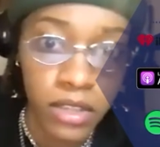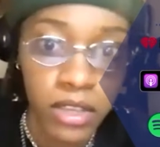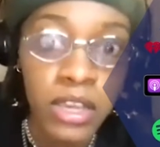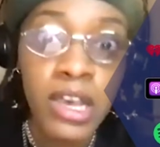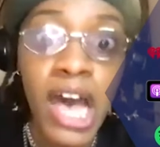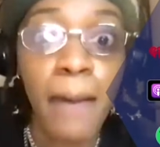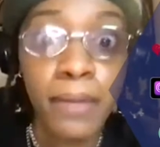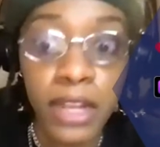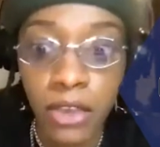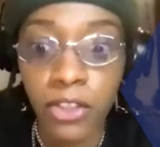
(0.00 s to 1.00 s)
specifically
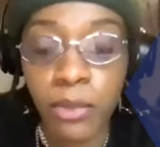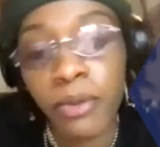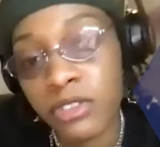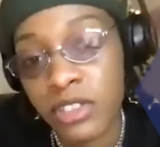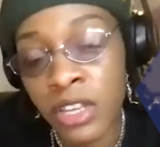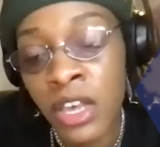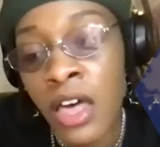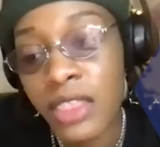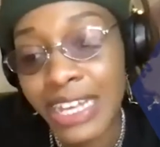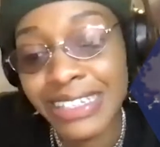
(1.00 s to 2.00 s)
happening on the
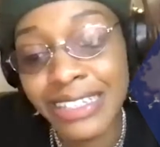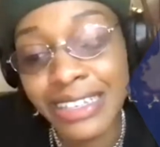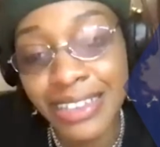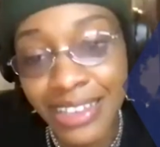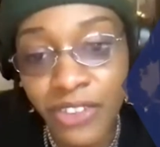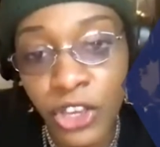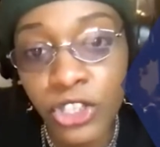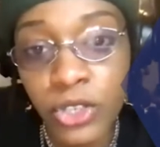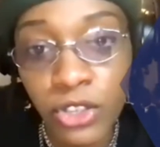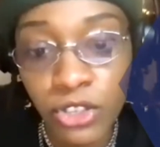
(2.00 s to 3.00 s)
person that's
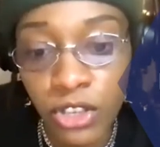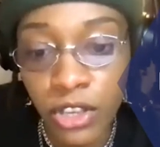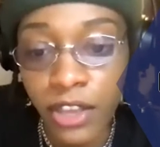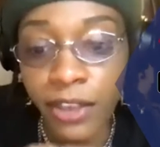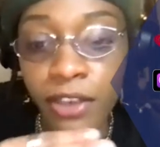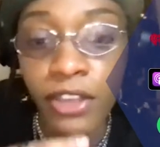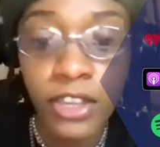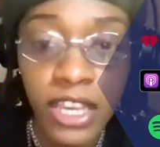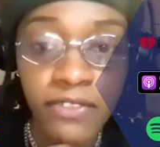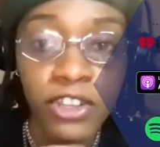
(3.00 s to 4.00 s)
giving. So there's a
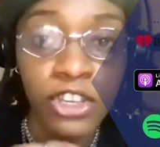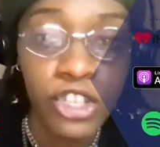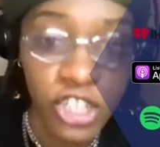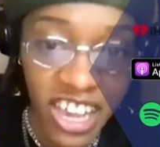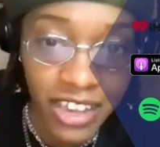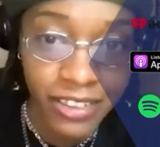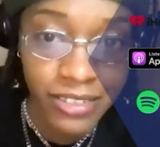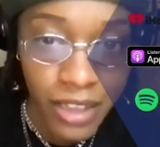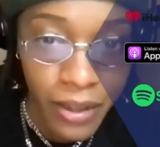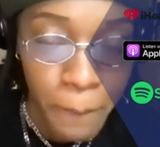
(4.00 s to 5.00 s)
good even
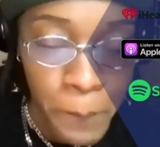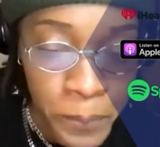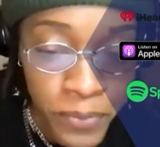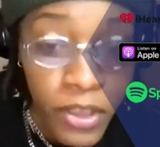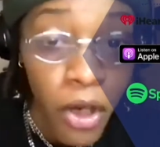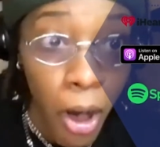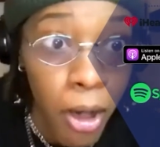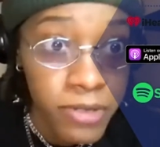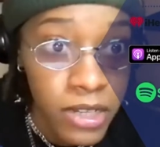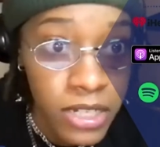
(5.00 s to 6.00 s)
exchange there,
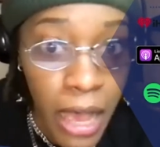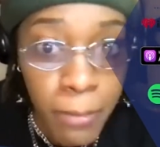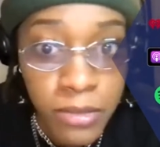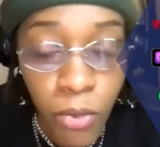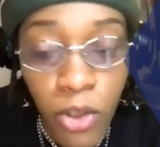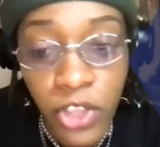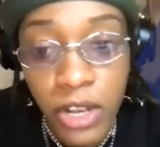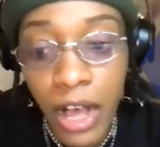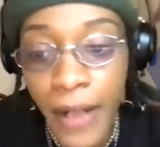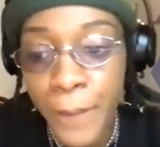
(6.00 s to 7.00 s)
oftentimes
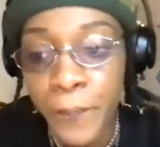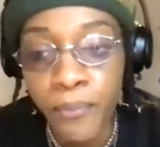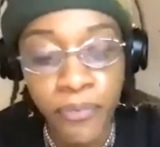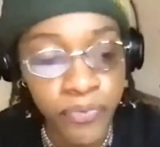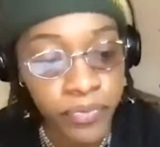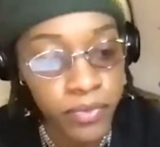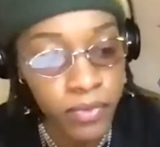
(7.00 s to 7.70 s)
more than not,